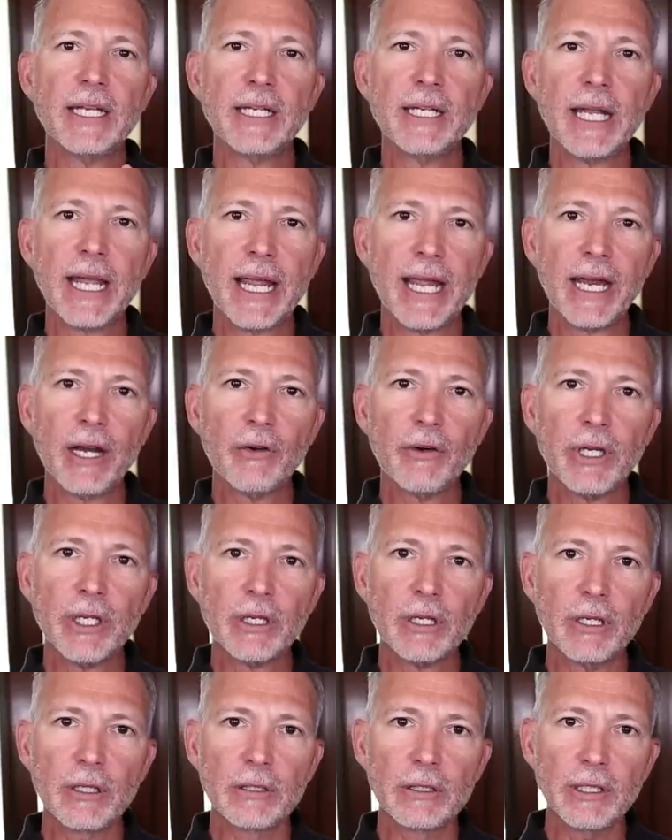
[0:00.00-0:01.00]
inherent
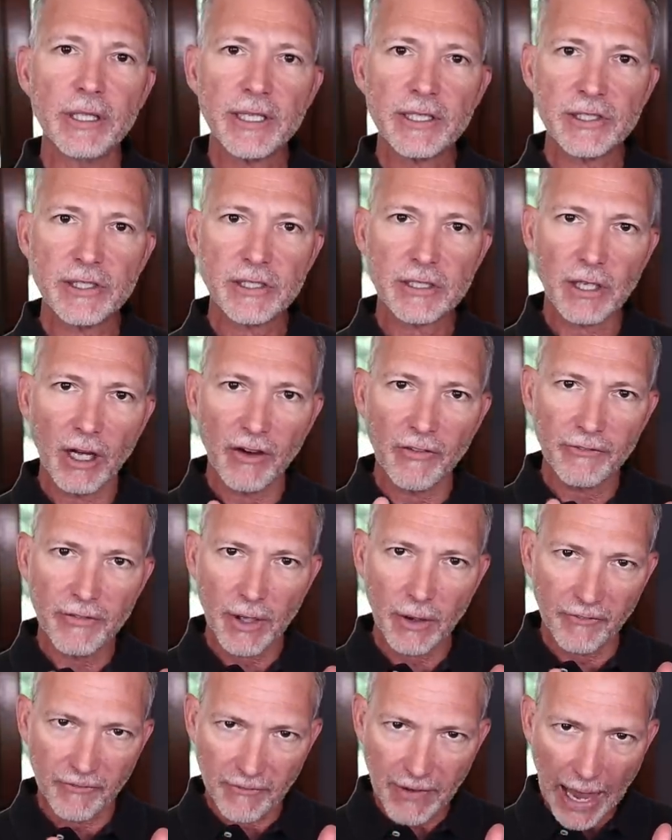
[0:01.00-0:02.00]
list of
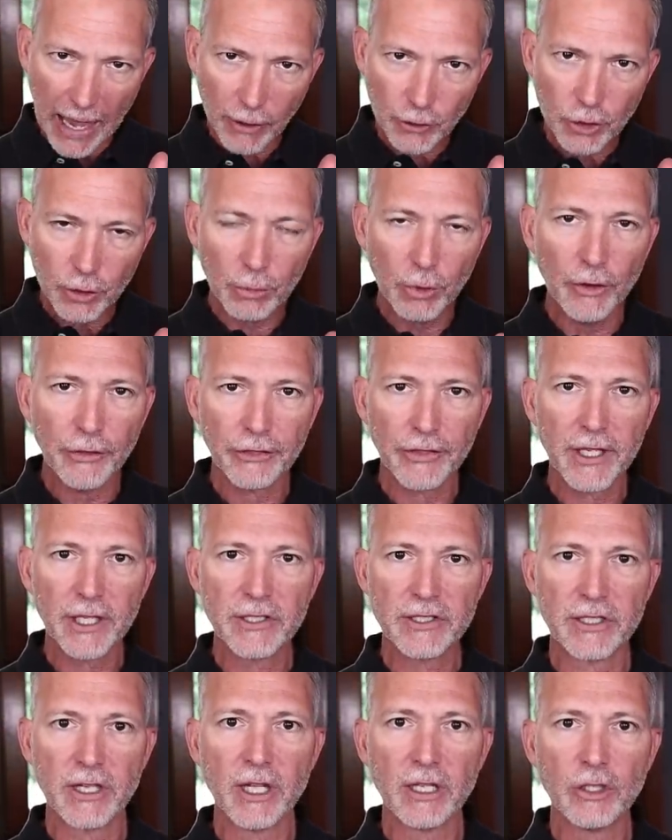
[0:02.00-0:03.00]
valuable
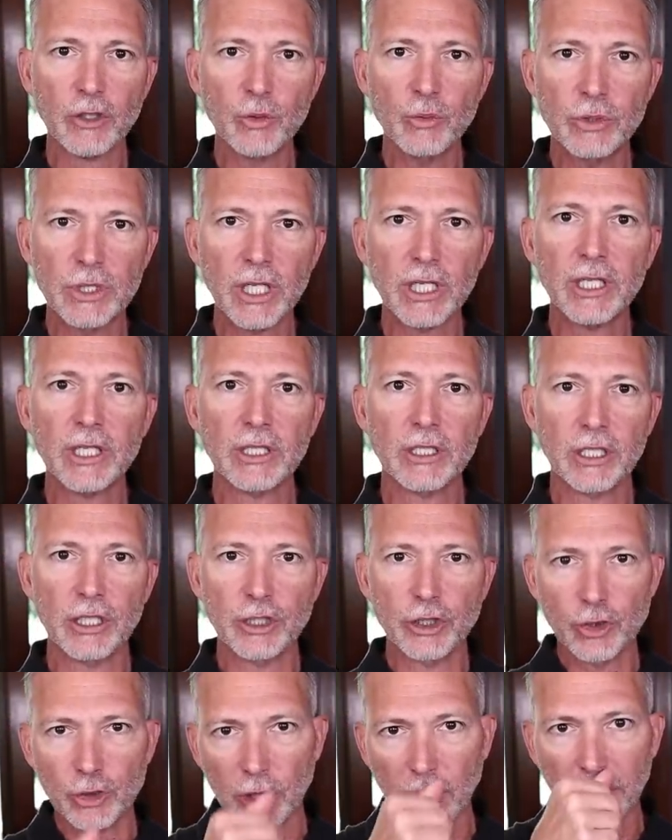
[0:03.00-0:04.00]
things that you did and
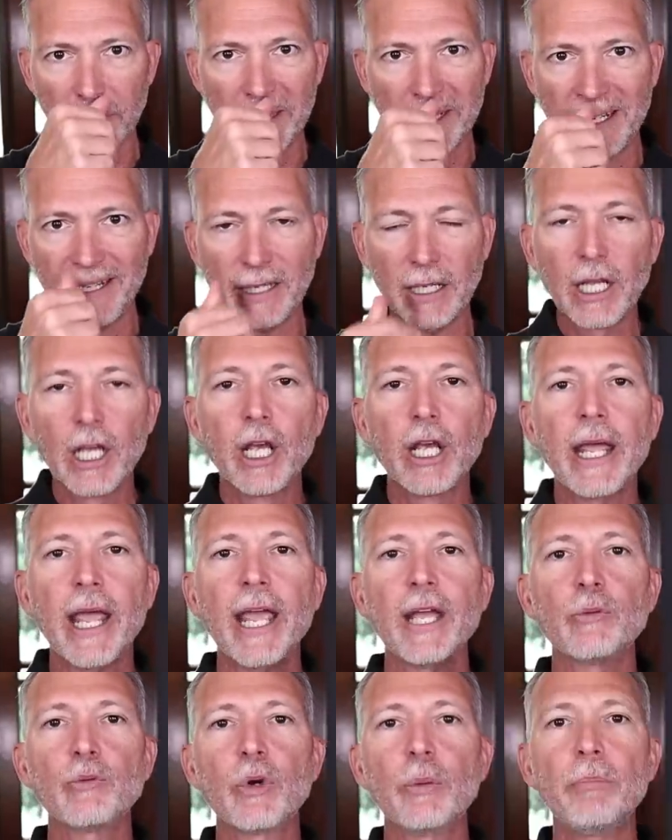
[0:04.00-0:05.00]
contributed.
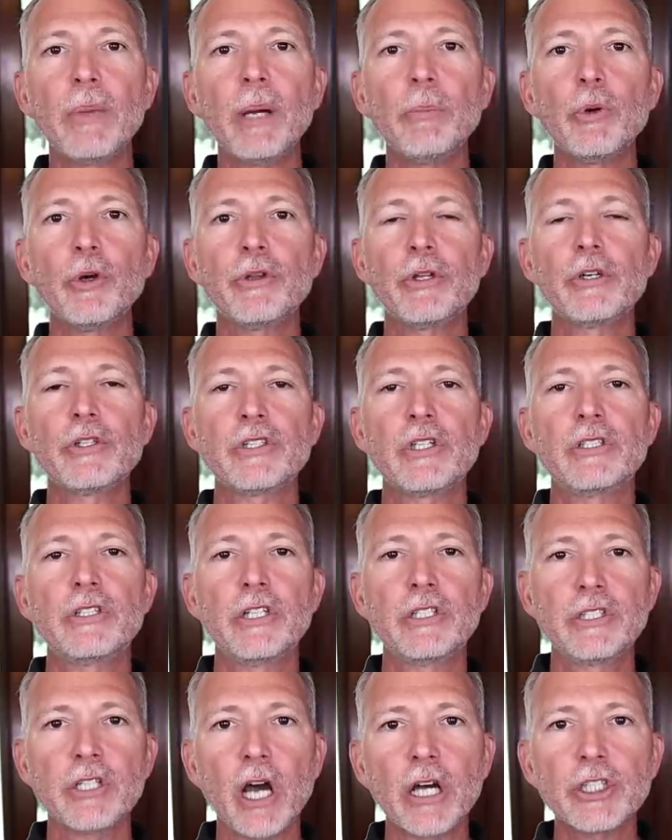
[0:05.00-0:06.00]
And remember, there's a
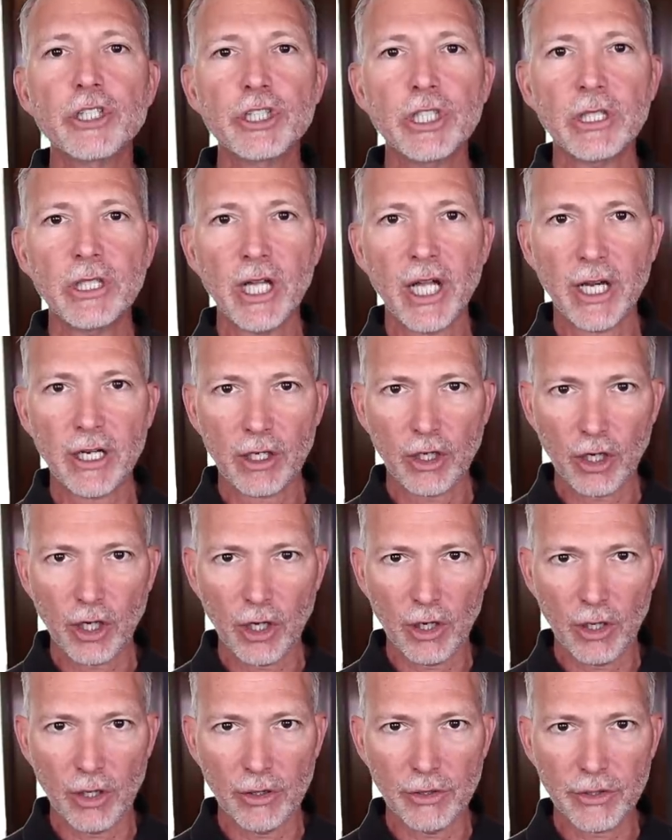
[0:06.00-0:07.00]
deduction that
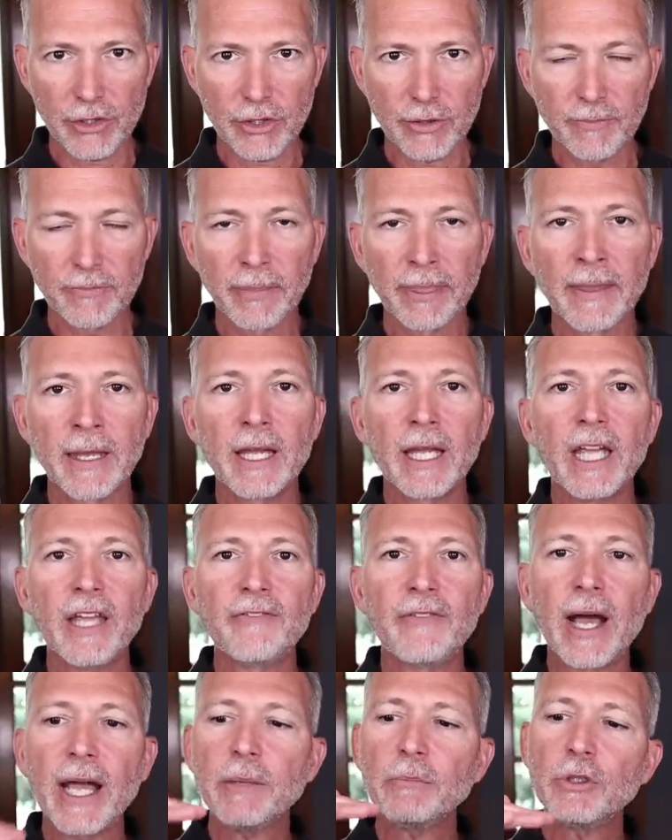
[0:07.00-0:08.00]
occurs.
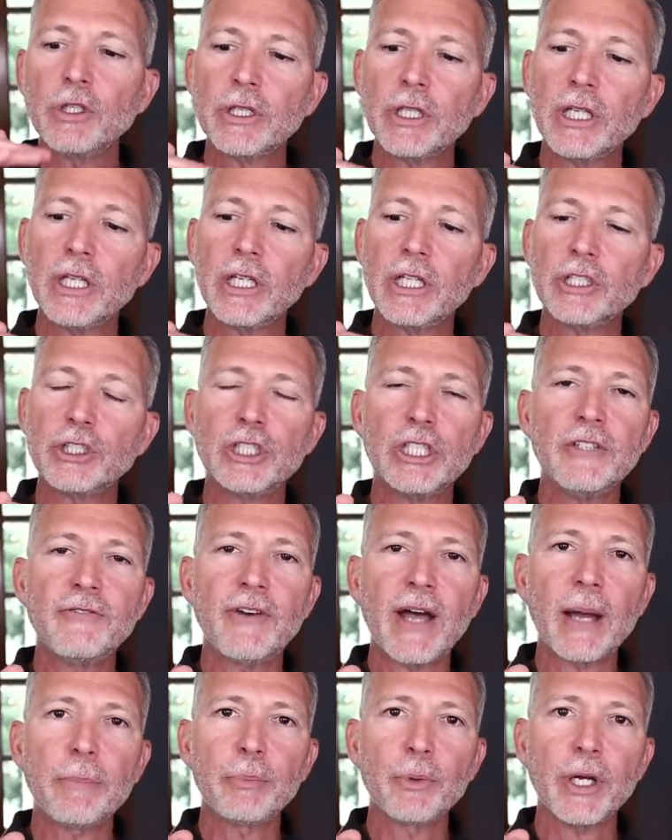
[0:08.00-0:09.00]
If I'm looking at a chief
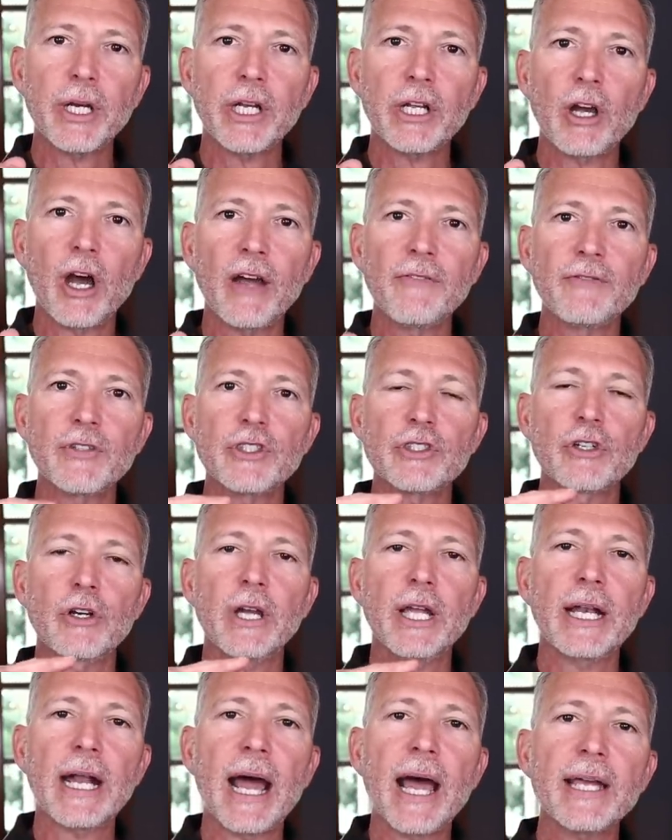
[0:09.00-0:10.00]
operating officer
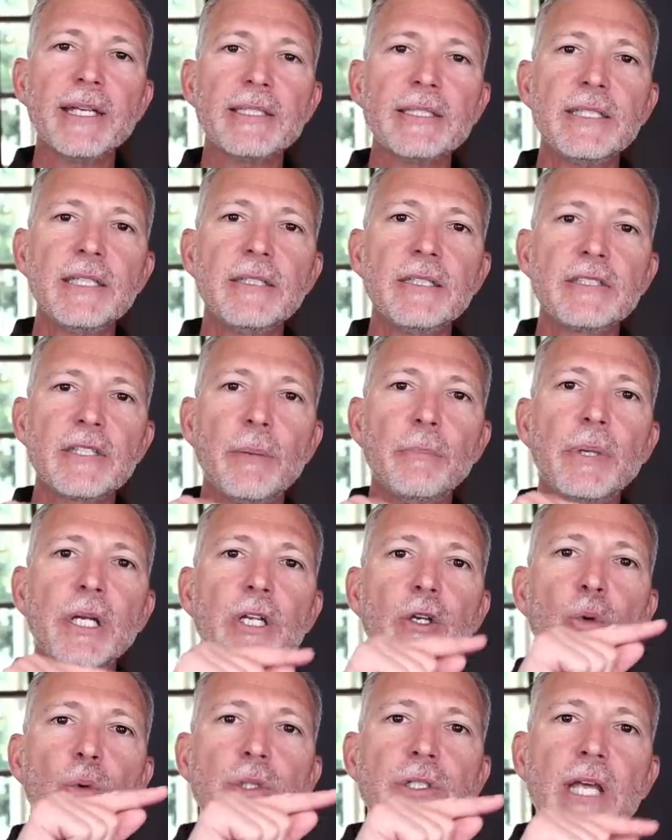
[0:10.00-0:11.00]
and I see somebody
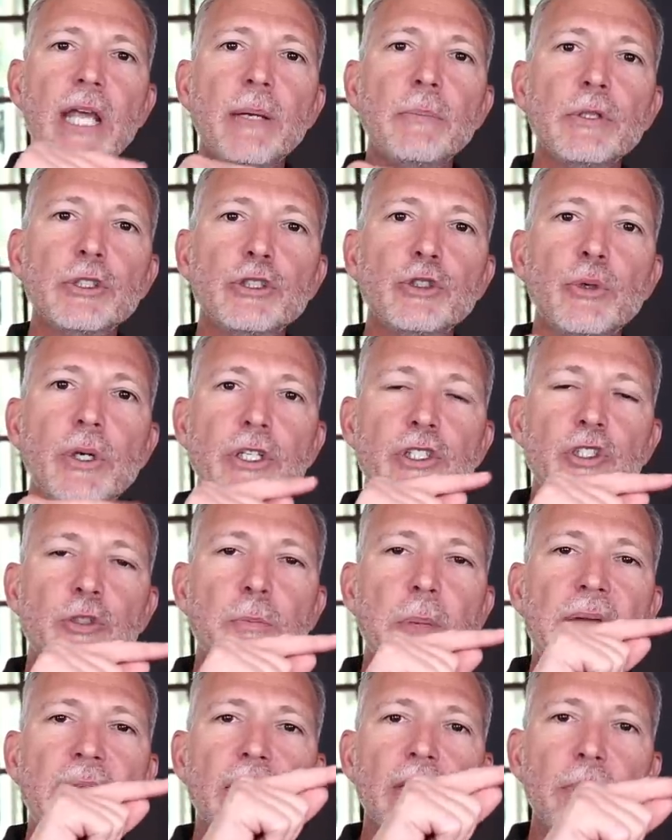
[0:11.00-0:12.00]
who was able to
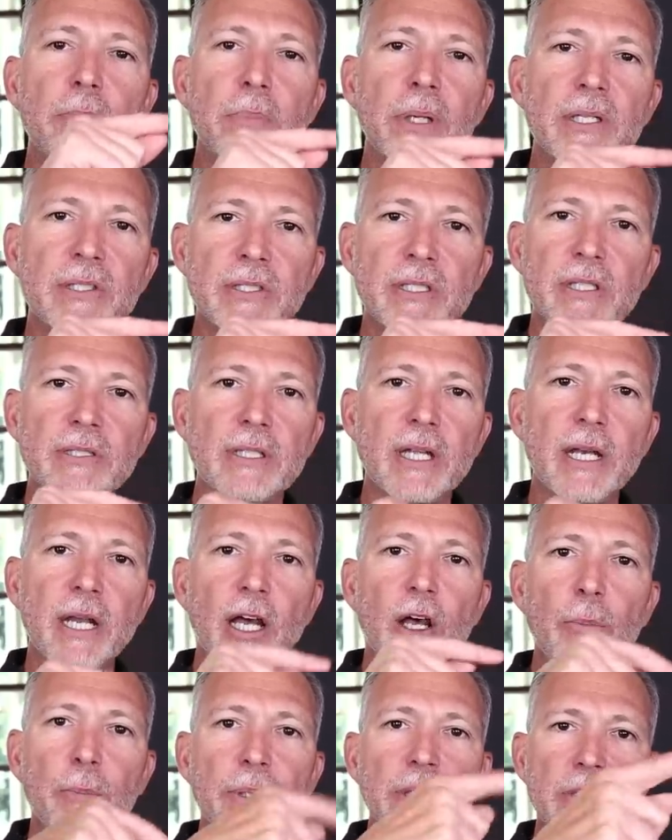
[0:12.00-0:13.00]
expand the business and
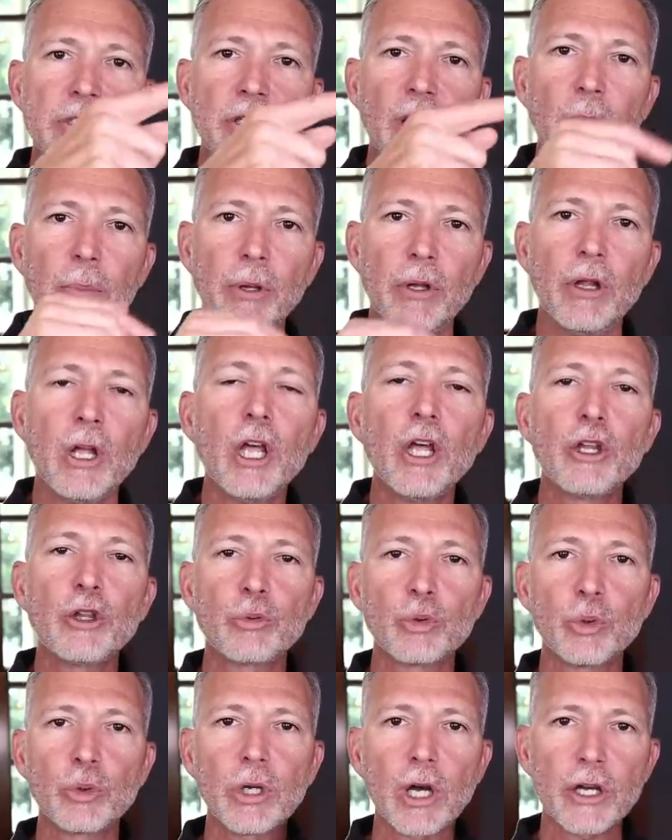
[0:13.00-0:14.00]
help it double
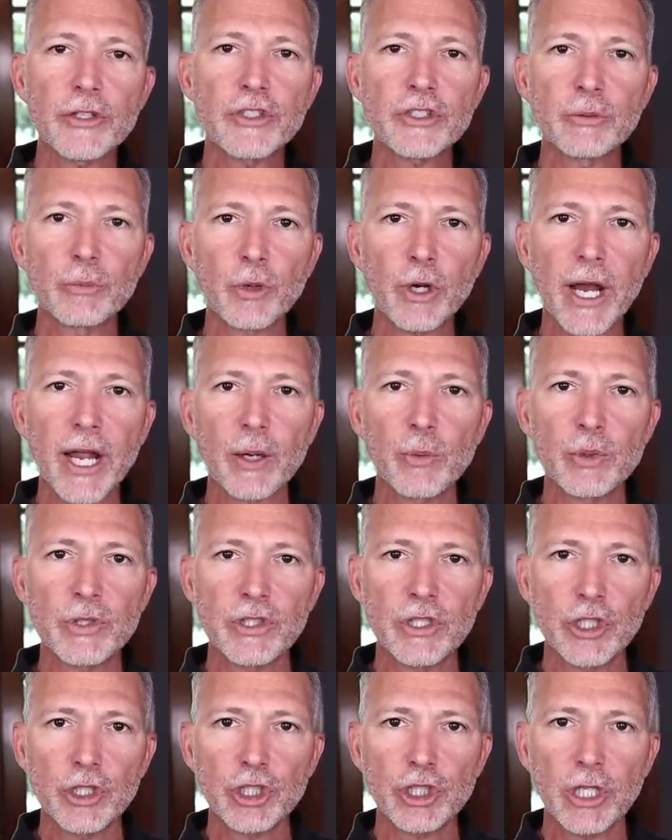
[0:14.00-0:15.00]
through customer
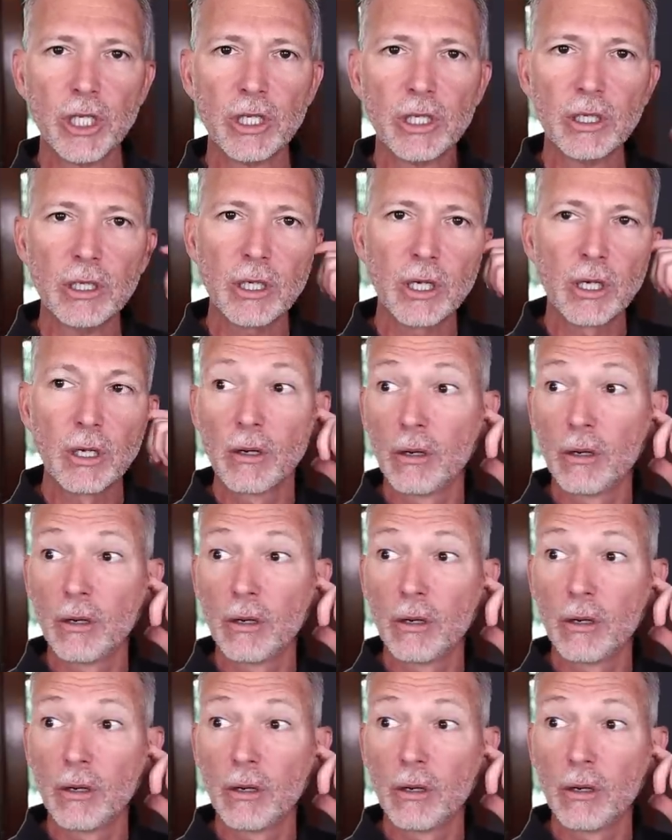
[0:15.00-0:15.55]
acquisition,